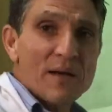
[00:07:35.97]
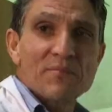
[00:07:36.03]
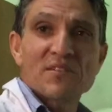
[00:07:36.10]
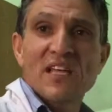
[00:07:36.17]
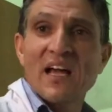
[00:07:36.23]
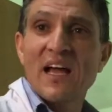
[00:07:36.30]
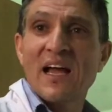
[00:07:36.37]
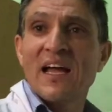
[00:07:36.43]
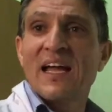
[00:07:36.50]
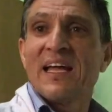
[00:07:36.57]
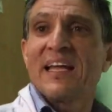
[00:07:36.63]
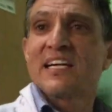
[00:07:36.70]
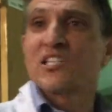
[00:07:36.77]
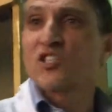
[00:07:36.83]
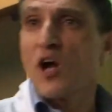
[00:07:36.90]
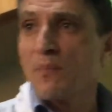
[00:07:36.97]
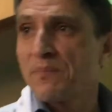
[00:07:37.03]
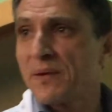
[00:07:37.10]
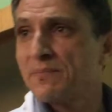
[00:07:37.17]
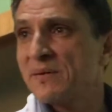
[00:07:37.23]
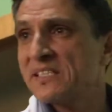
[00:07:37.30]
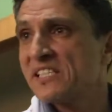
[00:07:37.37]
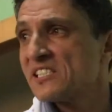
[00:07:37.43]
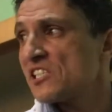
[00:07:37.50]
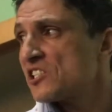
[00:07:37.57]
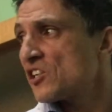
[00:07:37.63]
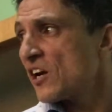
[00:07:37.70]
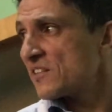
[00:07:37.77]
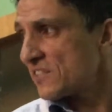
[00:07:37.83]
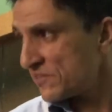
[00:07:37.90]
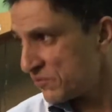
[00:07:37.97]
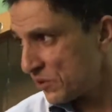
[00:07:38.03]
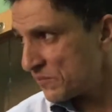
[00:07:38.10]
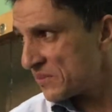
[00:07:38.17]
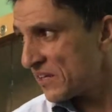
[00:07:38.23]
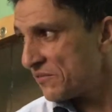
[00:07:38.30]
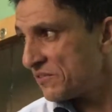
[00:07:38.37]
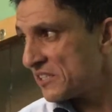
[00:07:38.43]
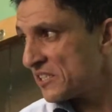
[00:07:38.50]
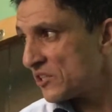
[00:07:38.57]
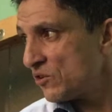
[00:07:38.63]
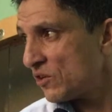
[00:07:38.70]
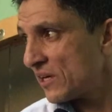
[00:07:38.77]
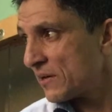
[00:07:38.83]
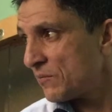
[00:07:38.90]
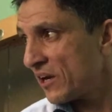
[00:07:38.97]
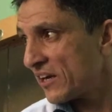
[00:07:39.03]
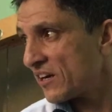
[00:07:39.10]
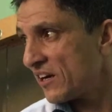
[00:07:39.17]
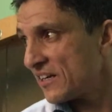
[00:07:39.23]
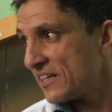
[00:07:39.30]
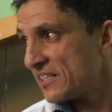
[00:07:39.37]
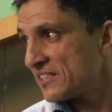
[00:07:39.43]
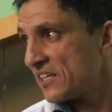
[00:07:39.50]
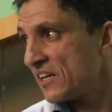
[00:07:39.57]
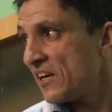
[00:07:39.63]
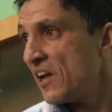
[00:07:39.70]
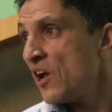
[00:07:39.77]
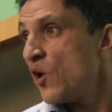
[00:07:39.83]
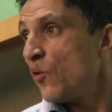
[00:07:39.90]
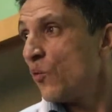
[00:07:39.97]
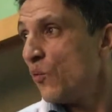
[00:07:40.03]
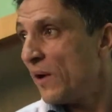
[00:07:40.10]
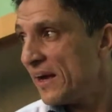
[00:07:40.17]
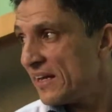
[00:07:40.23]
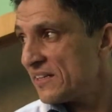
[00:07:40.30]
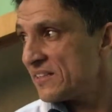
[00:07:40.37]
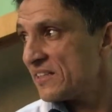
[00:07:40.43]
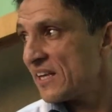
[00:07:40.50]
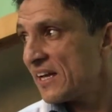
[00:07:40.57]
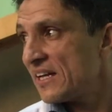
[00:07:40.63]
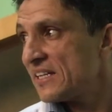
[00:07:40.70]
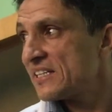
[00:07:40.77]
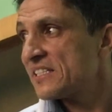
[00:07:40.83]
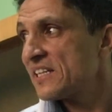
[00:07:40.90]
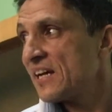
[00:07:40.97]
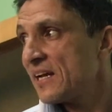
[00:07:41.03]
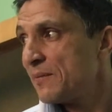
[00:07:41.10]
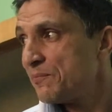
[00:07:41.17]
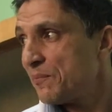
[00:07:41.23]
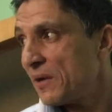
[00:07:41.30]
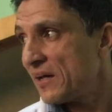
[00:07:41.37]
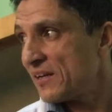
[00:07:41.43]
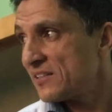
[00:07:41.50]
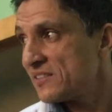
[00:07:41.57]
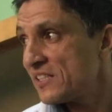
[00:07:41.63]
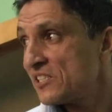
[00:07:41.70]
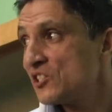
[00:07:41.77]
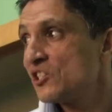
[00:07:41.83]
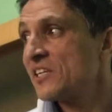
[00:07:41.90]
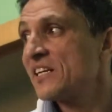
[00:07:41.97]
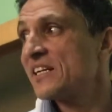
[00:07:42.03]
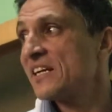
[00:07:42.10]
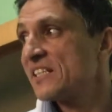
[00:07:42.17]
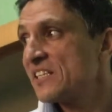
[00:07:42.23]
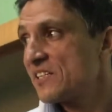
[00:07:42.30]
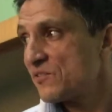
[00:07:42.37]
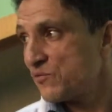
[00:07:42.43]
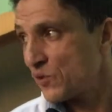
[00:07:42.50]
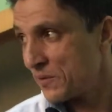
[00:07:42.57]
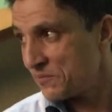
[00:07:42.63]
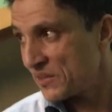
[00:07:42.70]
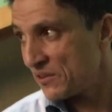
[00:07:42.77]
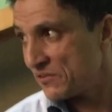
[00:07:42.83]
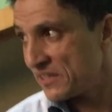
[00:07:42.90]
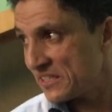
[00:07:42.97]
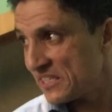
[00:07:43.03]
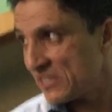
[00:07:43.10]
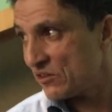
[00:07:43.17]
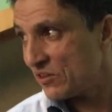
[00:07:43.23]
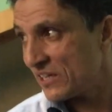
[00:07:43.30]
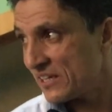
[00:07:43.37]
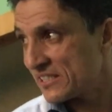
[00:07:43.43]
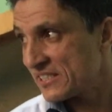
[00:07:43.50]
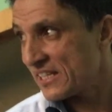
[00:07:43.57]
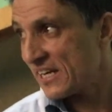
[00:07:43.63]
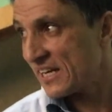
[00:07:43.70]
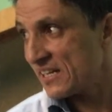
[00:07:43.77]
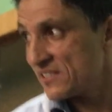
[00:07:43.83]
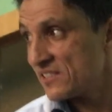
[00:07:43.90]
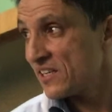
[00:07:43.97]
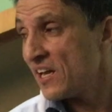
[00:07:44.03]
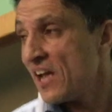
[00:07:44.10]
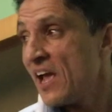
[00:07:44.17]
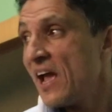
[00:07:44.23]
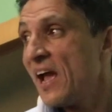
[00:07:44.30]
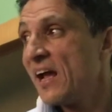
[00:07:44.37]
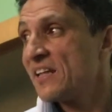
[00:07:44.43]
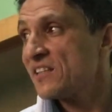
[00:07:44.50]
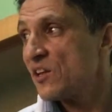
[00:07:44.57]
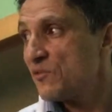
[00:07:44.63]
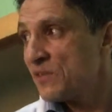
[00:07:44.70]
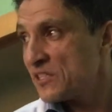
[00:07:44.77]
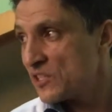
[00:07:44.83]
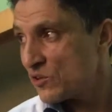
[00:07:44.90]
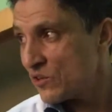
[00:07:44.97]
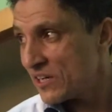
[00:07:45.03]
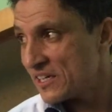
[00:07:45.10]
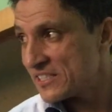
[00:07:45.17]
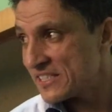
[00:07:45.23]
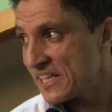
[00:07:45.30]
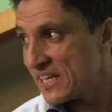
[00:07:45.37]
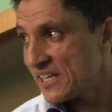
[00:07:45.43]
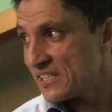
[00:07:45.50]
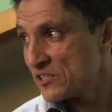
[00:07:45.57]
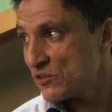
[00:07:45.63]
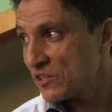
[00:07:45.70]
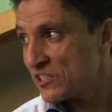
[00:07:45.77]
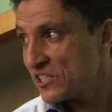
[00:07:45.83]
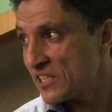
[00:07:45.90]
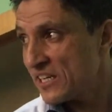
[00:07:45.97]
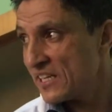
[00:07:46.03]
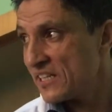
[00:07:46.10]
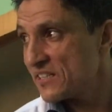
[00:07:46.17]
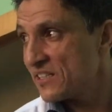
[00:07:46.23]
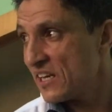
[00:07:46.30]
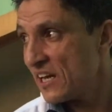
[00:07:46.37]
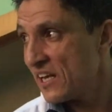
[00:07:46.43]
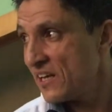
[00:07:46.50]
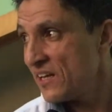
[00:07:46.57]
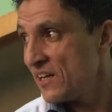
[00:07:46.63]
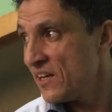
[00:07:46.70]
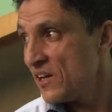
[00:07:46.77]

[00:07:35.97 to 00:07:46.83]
time, the ectopic beat is starting from the ventricular myocardial cell. When the electrical impulse is generated from the ventricular cells, and the ventricular cell is originate the